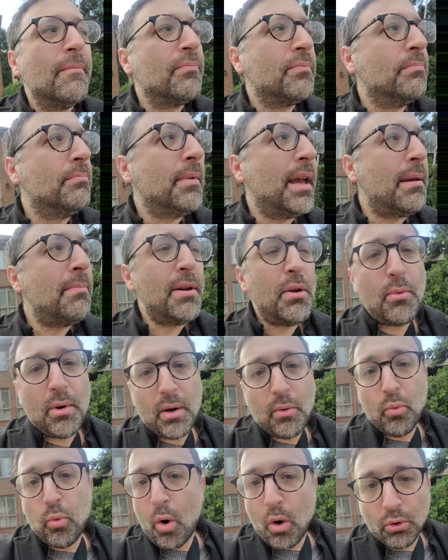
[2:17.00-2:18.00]
Maybe we
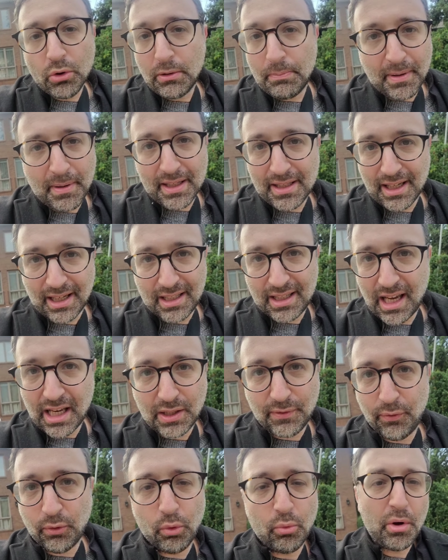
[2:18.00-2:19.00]
won't be
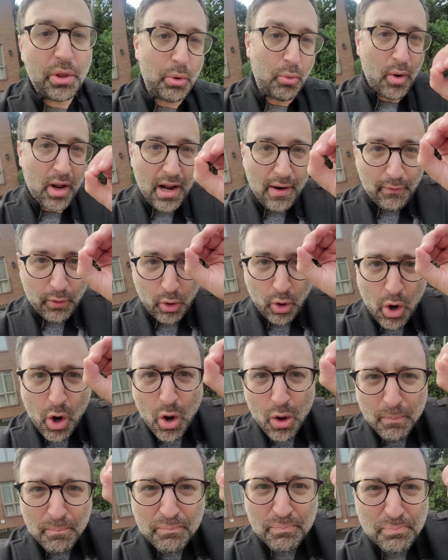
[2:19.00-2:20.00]
successful with whatever
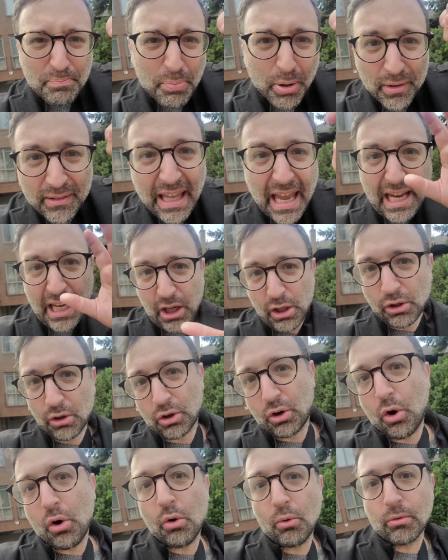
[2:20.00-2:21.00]
particular
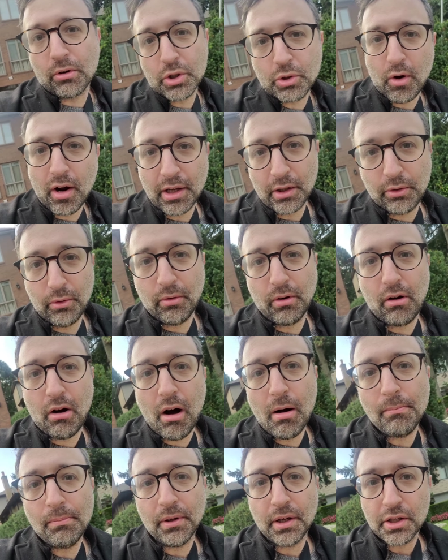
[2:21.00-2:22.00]
goal we're trying to
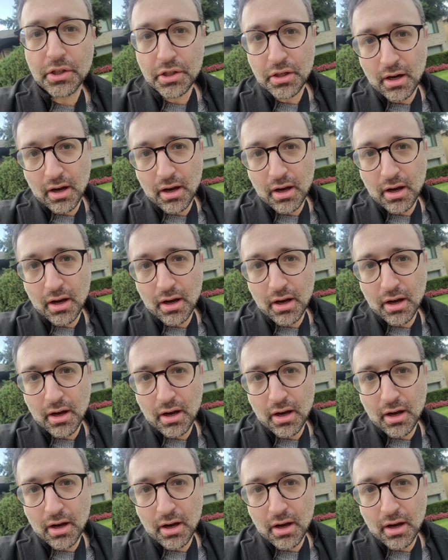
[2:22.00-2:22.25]
accomplish.